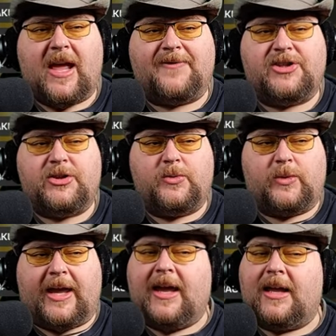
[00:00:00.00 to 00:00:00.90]
of
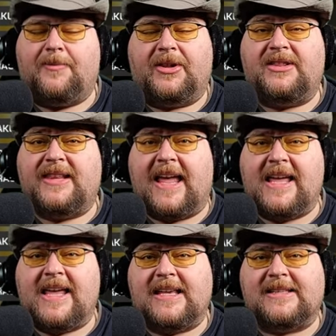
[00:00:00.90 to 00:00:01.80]
Toucan
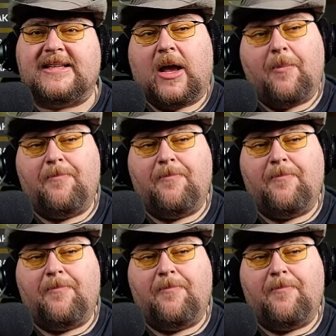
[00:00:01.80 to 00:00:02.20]
Plays